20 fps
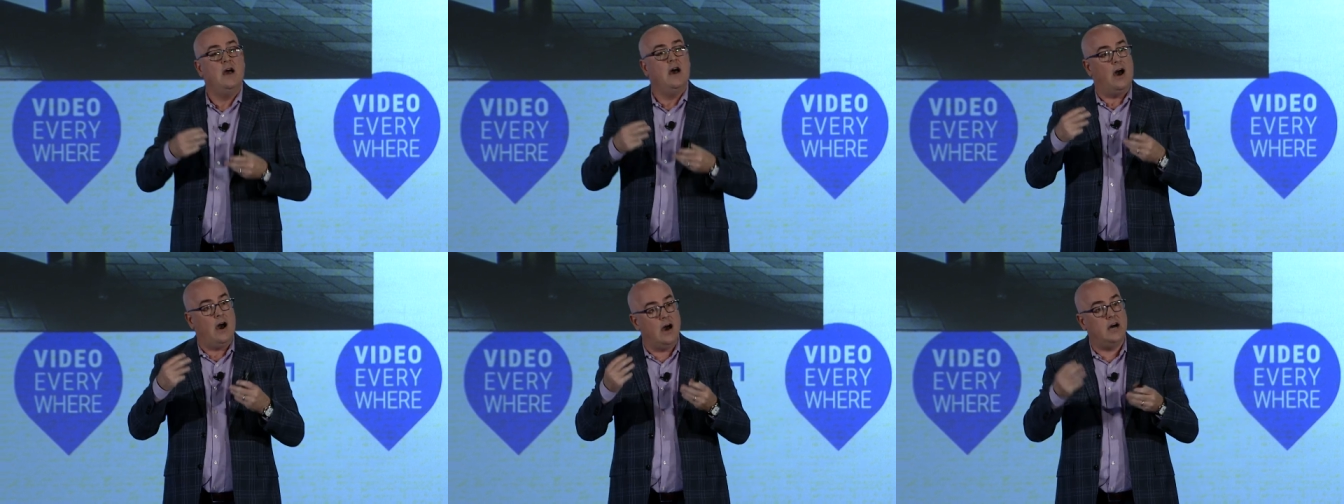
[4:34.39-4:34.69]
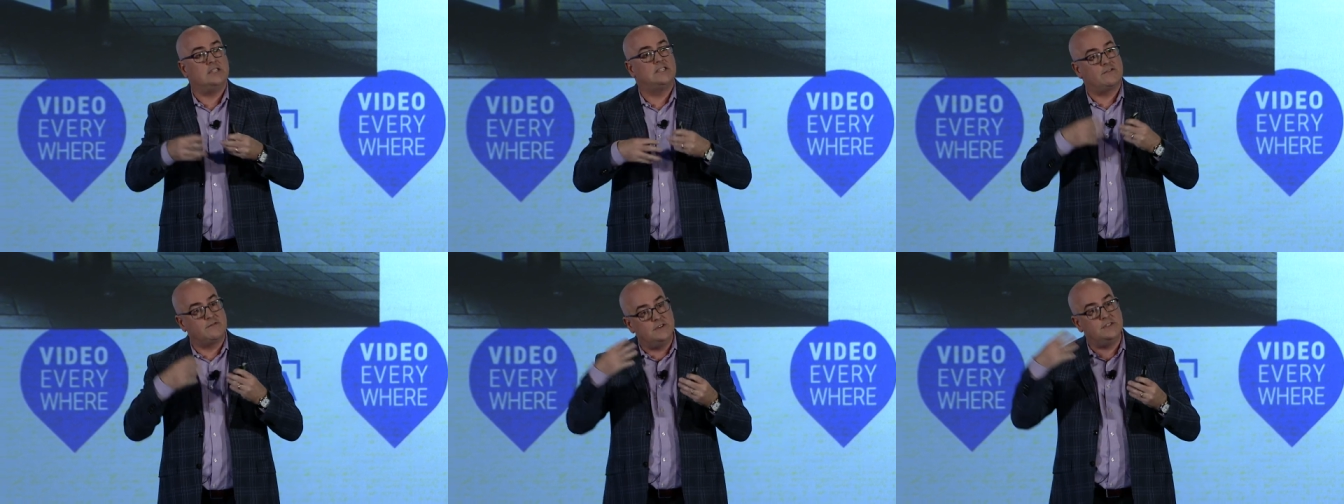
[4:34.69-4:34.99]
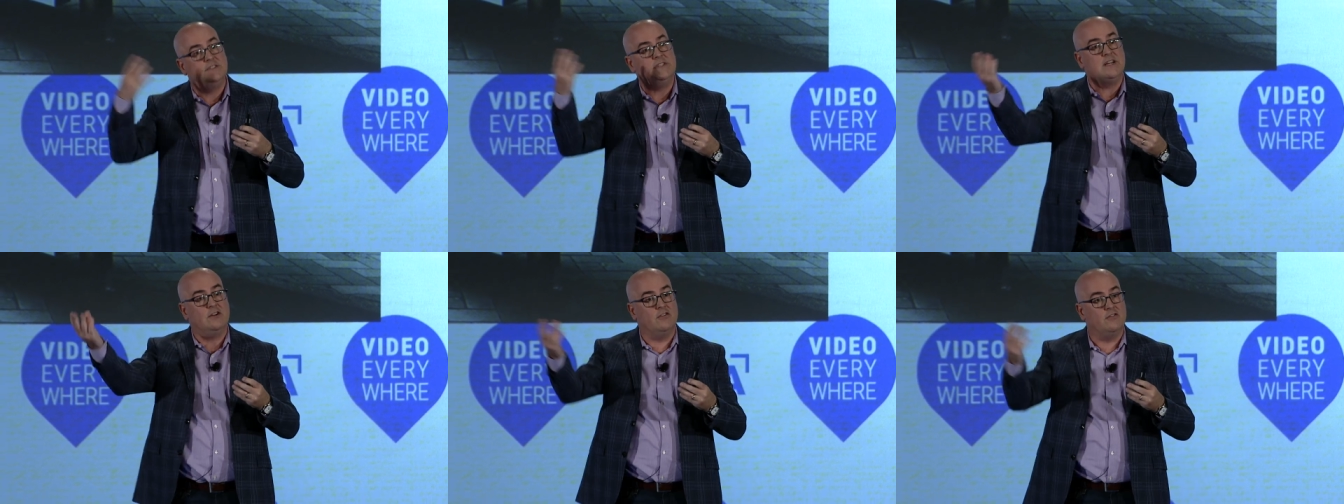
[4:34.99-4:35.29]
ask for a
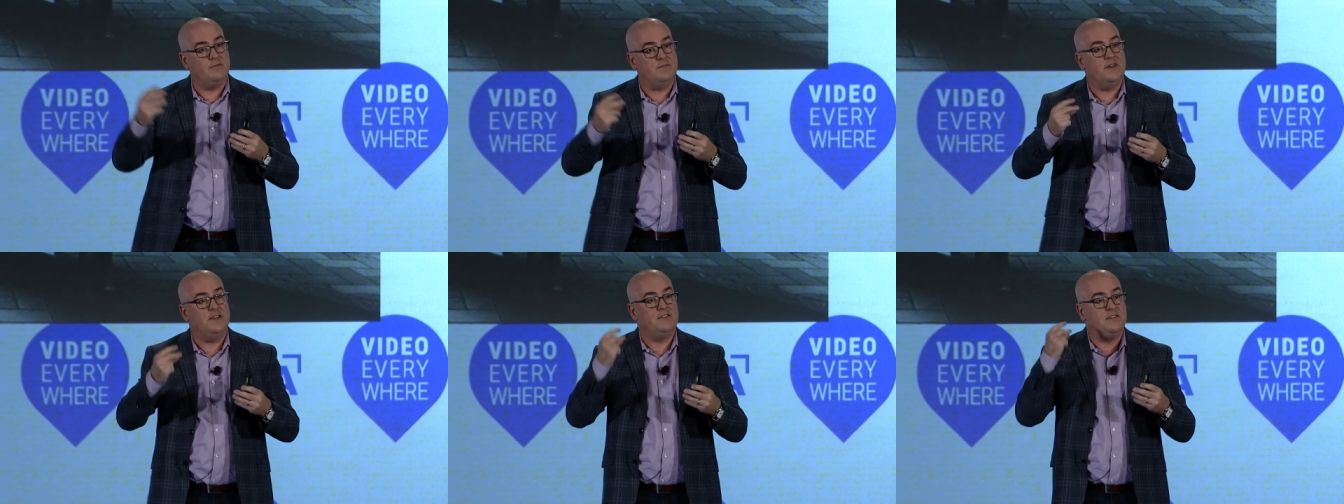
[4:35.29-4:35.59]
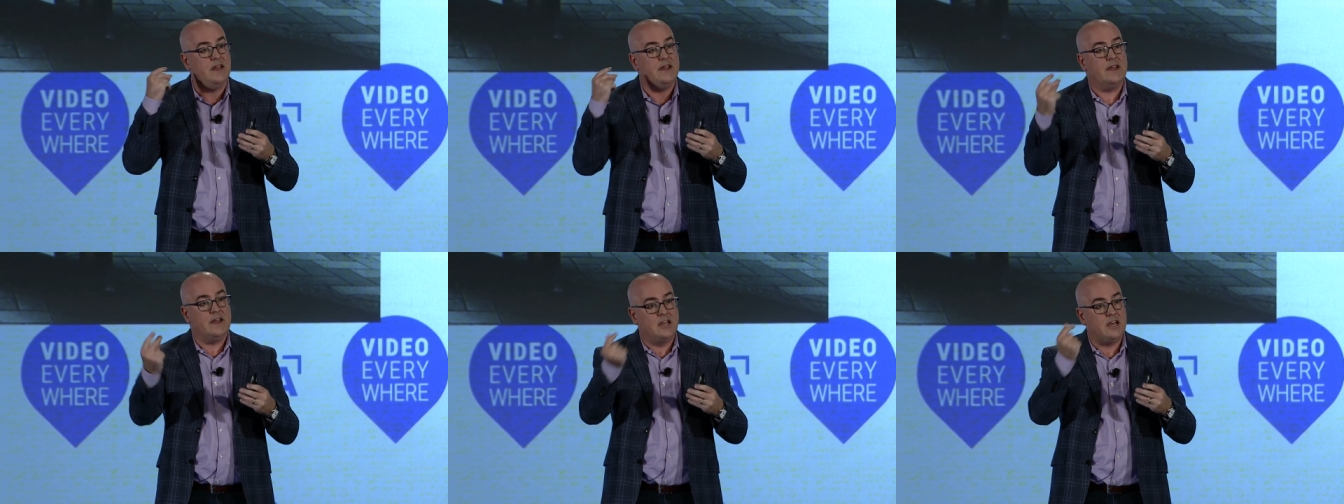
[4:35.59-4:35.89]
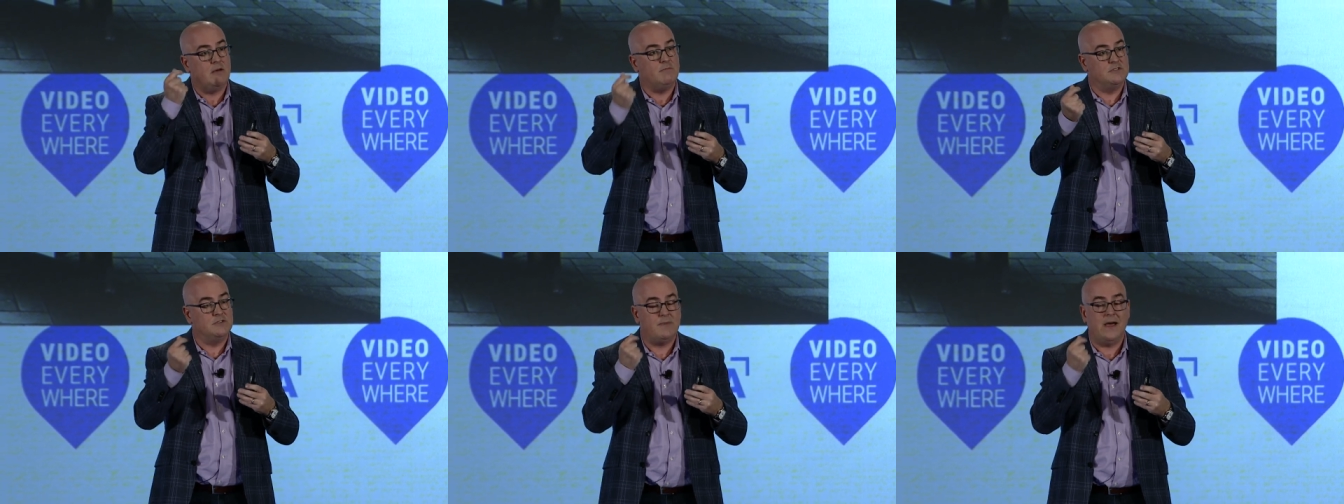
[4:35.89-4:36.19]
signal from the internet, it
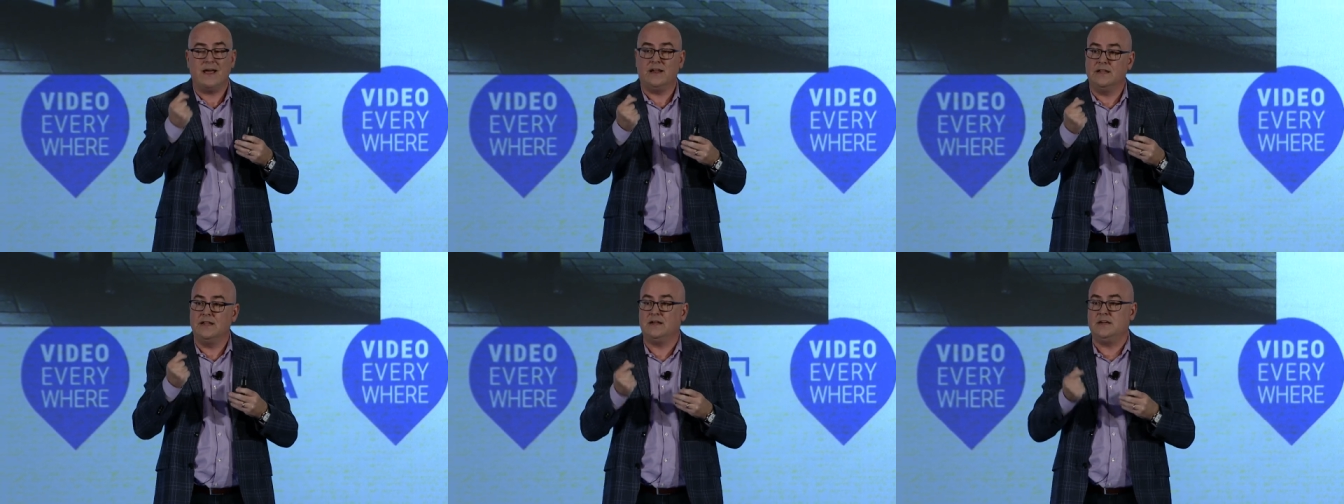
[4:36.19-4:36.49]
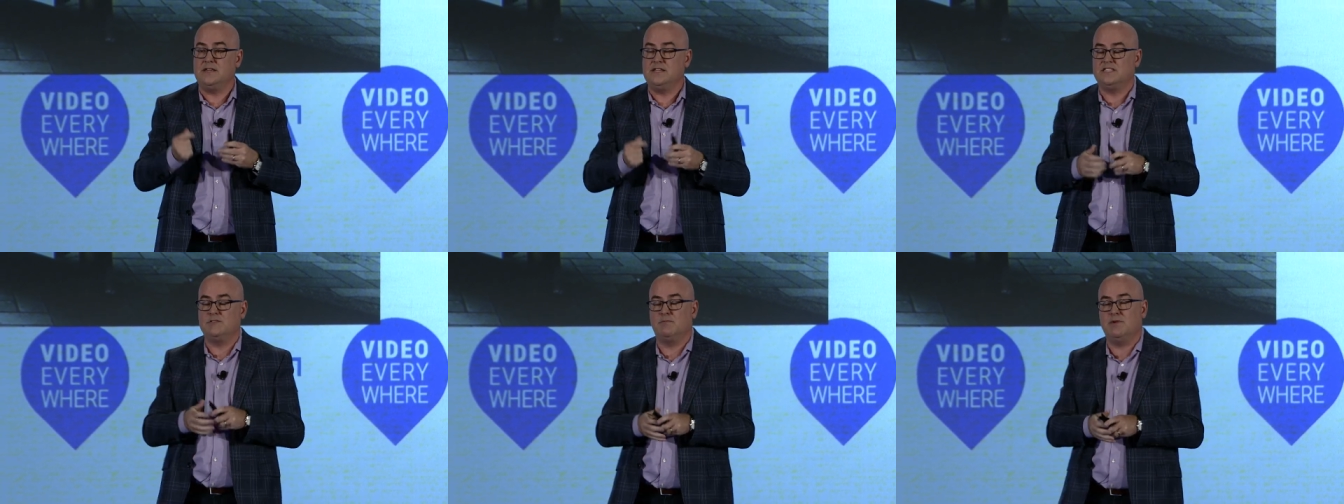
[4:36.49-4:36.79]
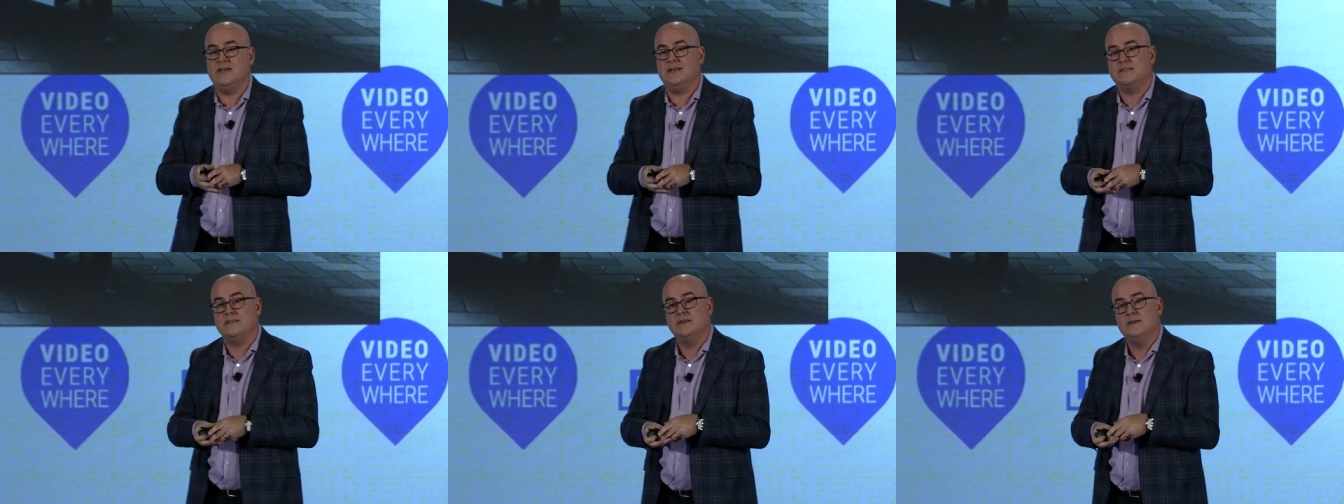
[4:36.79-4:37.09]
comes back
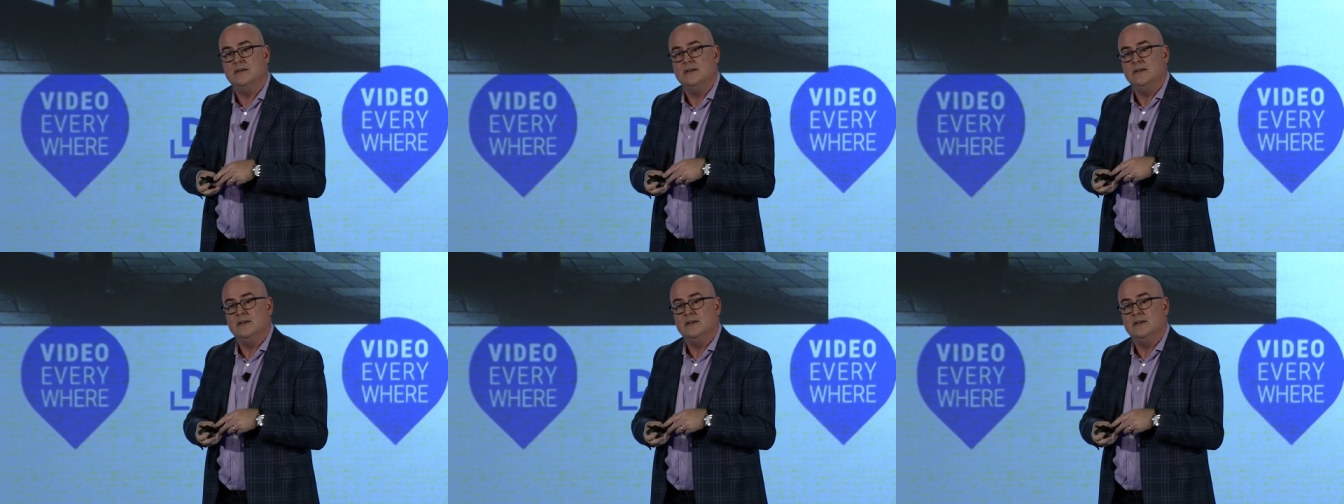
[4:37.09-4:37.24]
lickety-split,